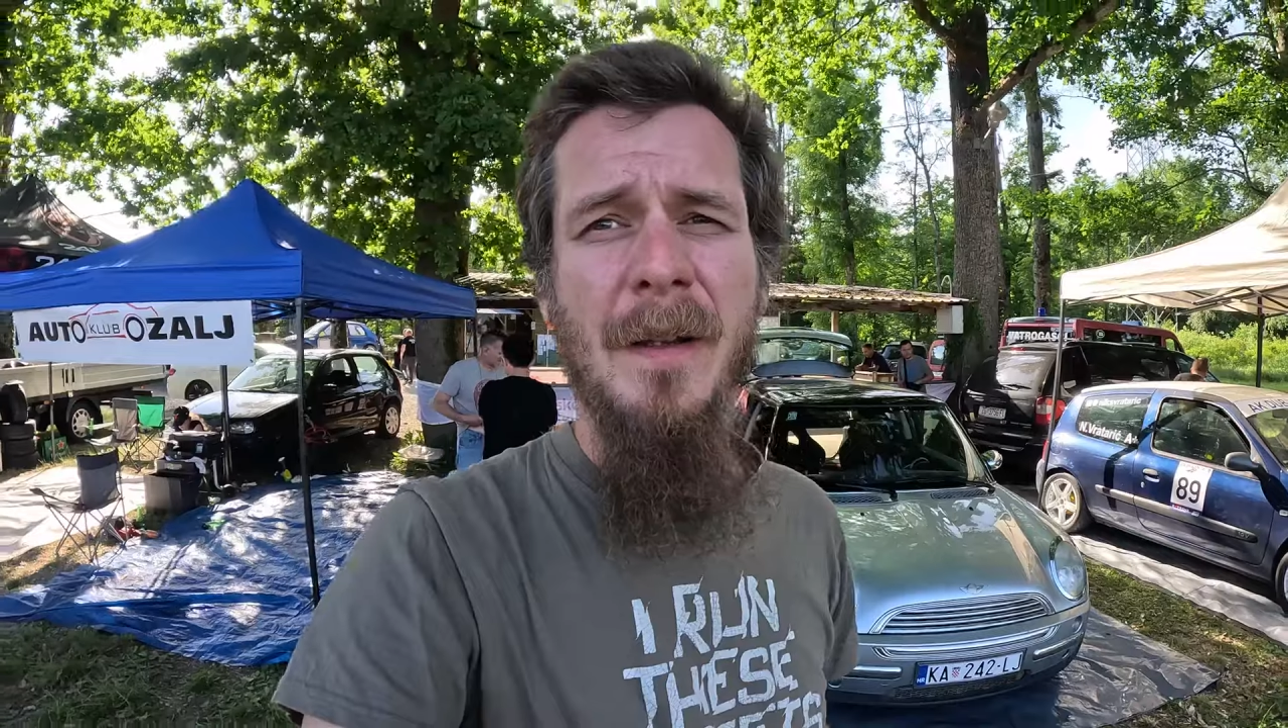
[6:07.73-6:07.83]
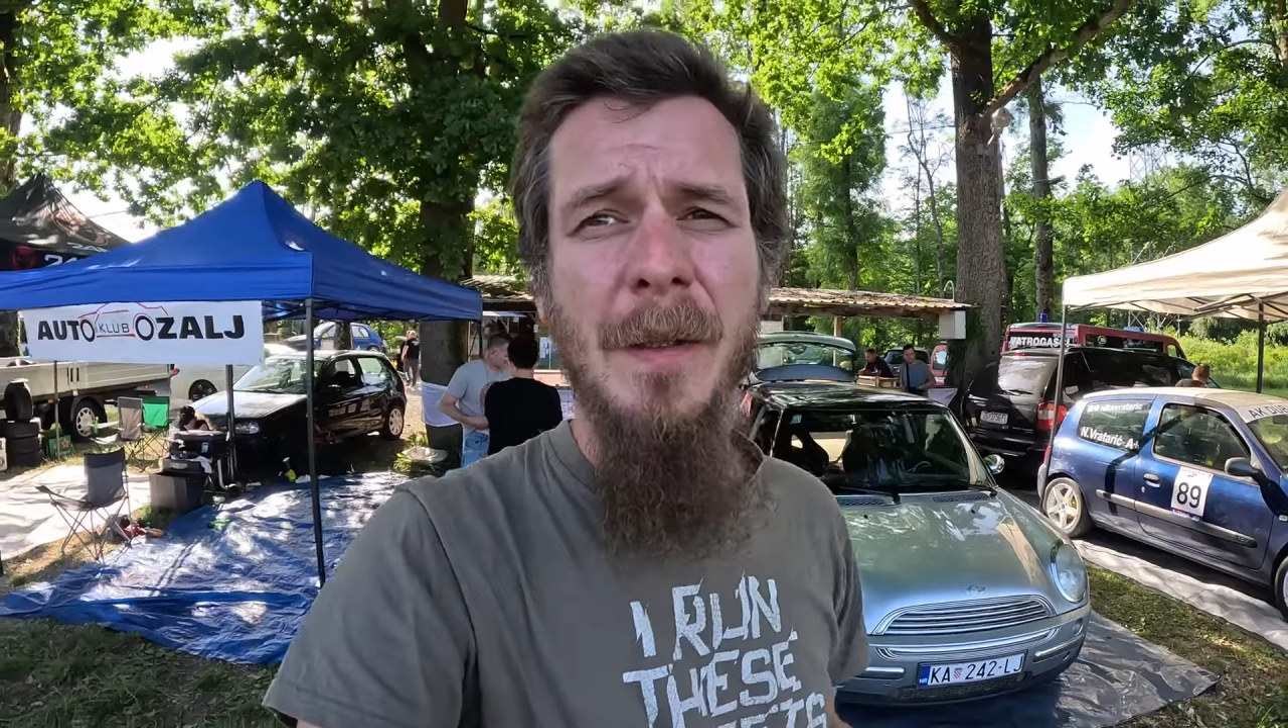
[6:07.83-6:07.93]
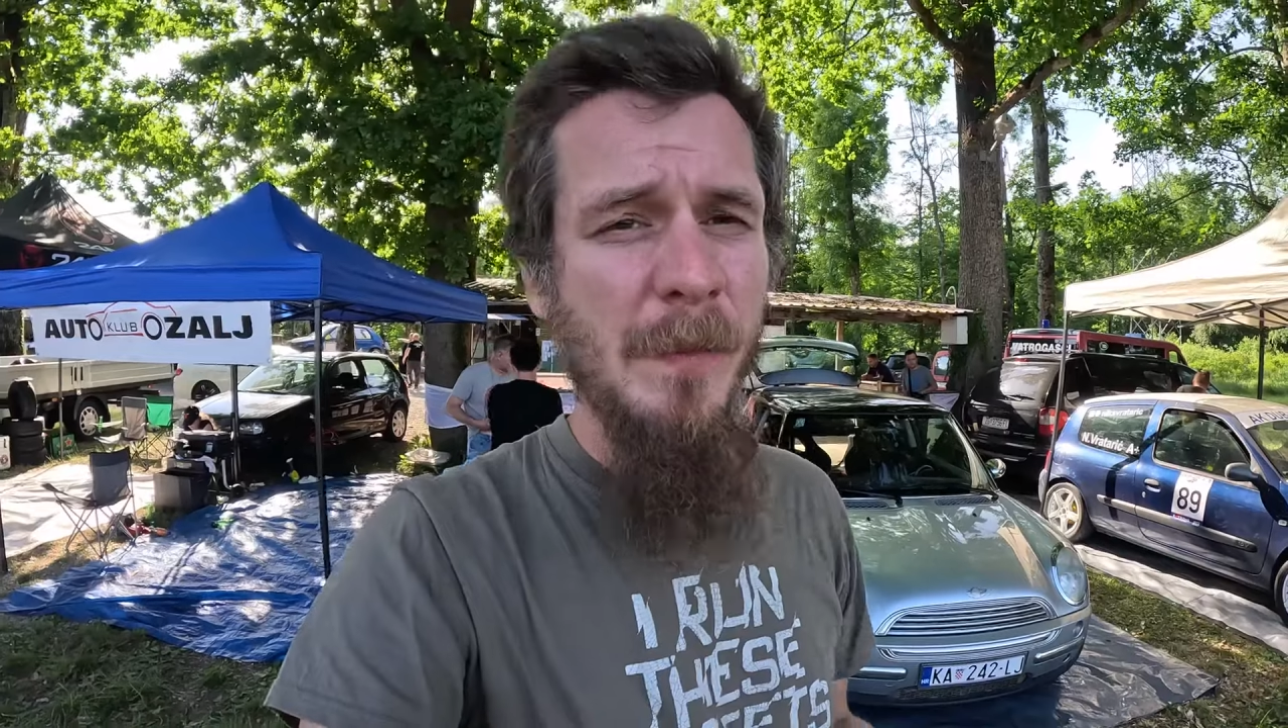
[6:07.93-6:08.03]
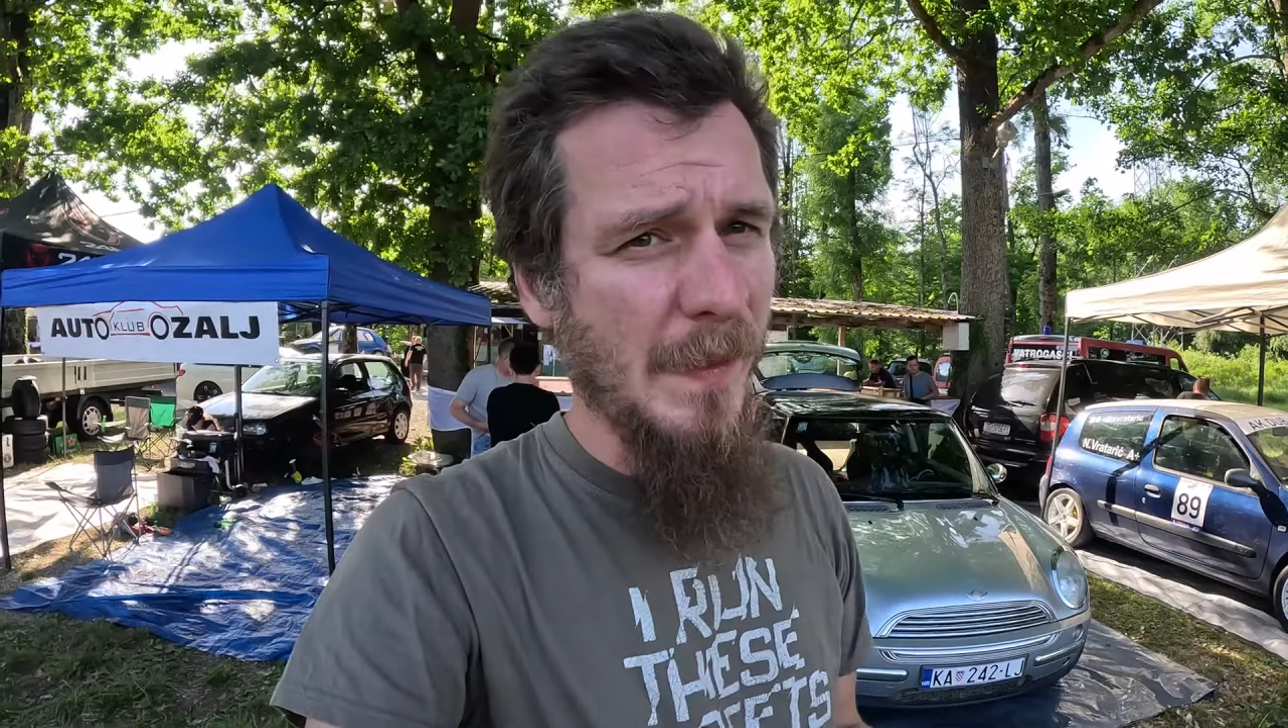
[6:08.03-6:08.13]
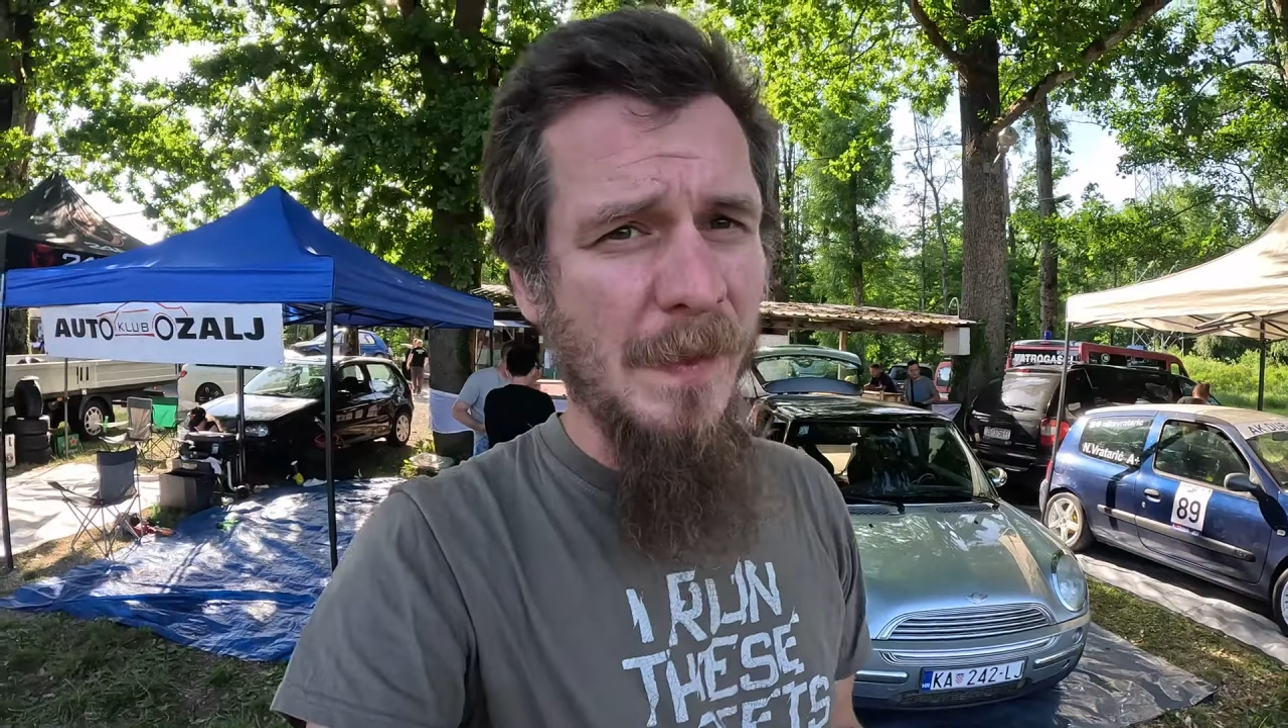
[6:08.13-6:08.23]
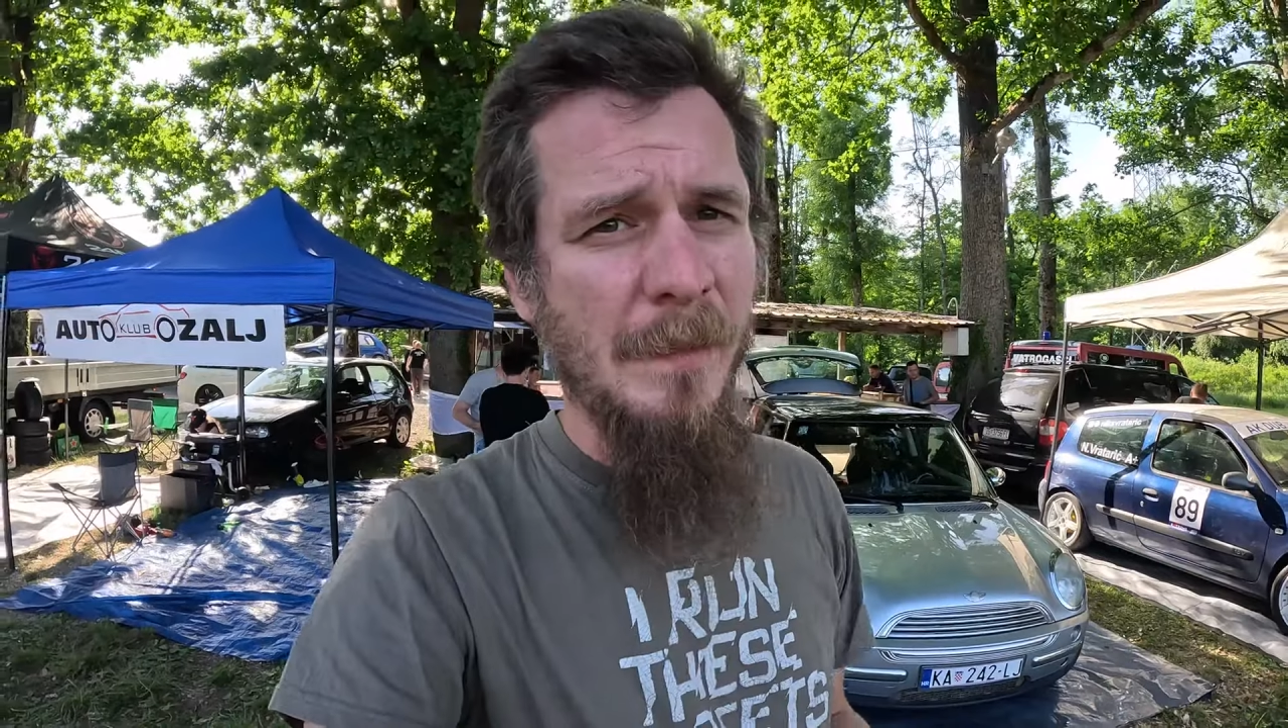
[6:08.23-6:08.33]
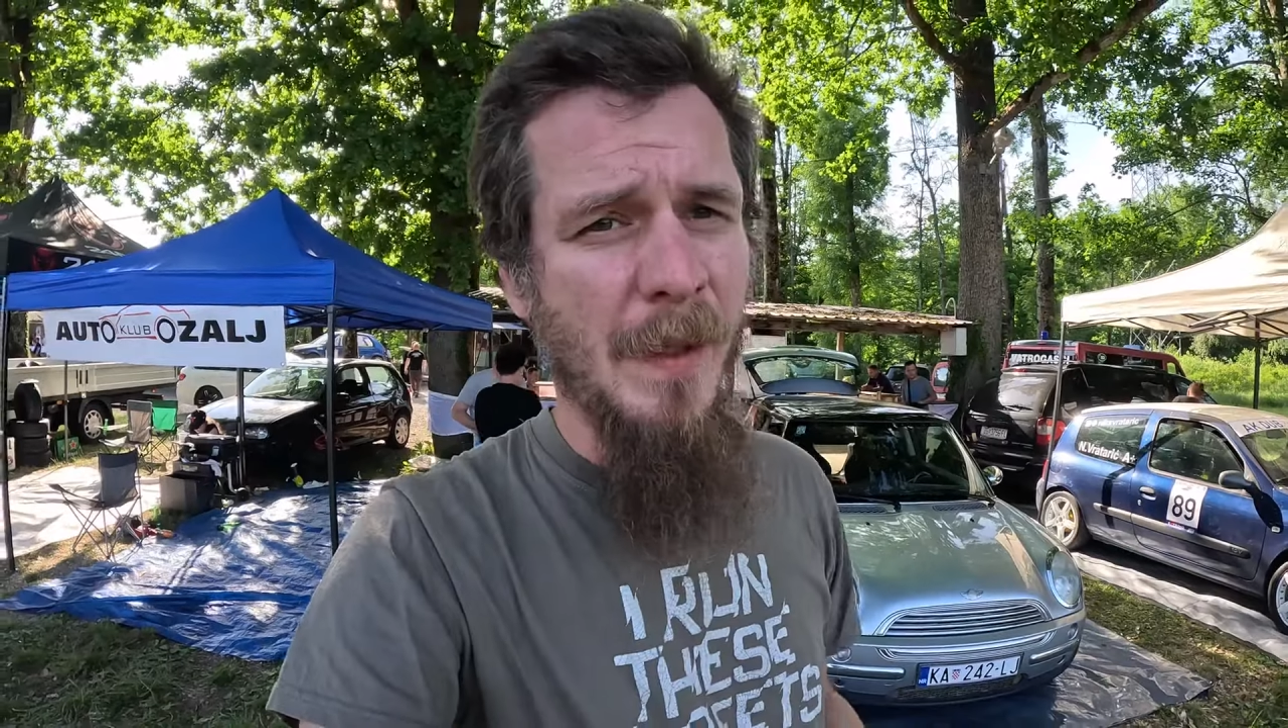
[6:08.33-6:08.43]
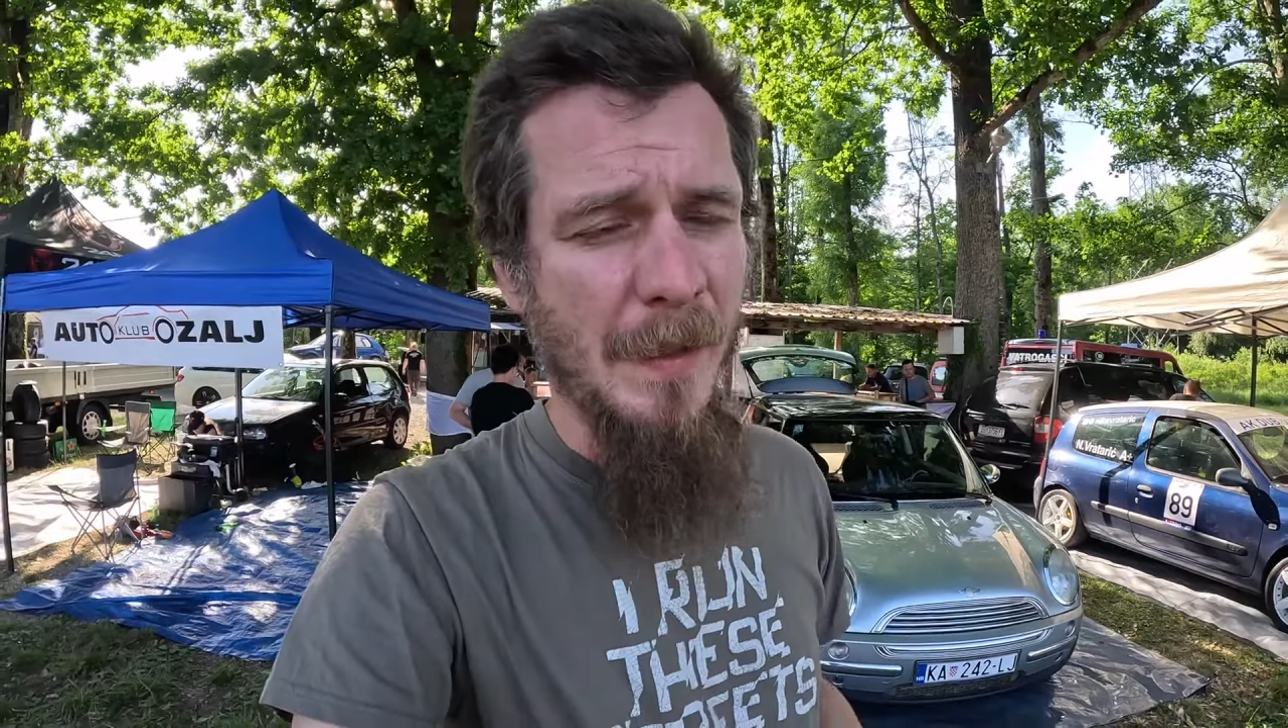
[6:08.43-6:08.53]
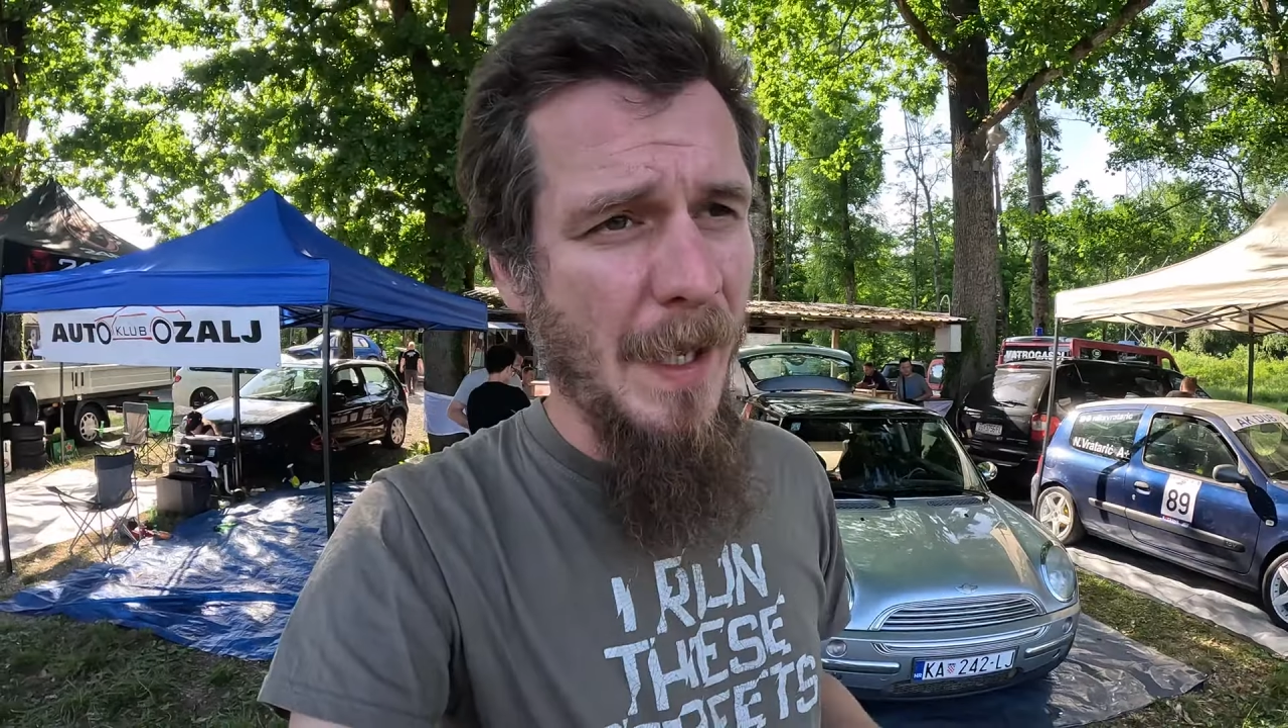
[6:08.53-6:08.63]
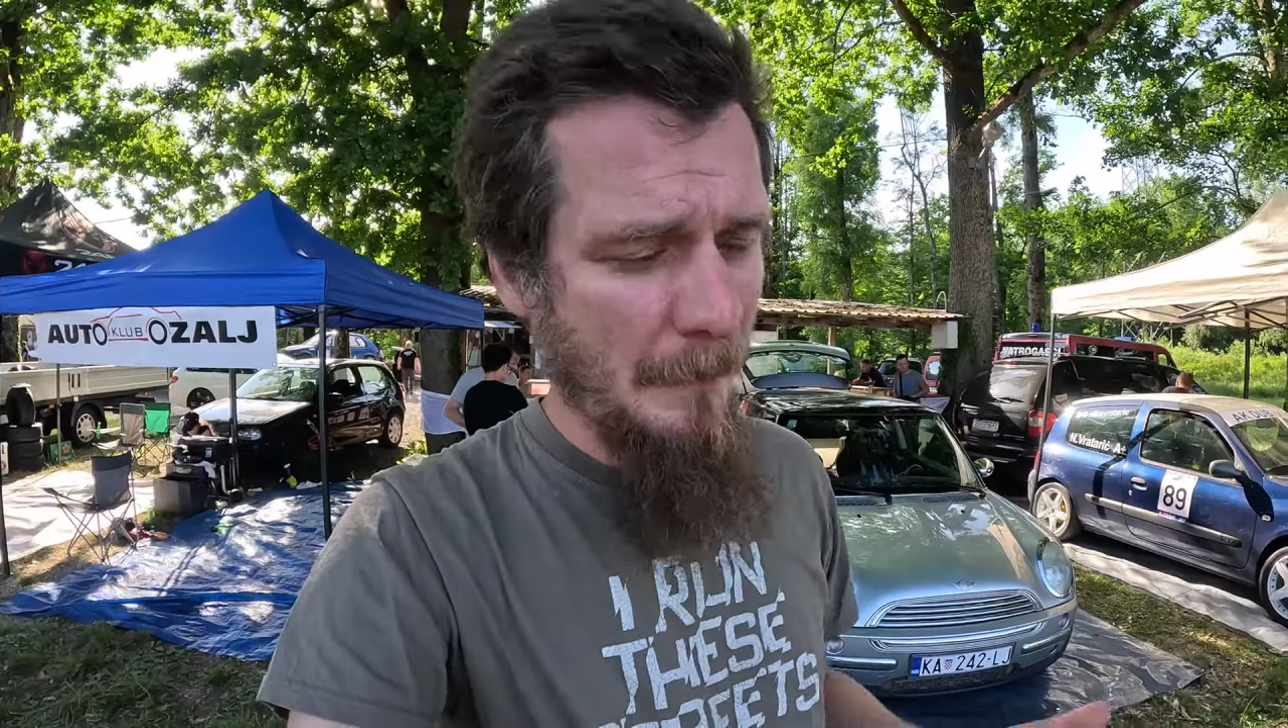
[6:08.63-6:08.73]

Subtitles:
It was a clean run.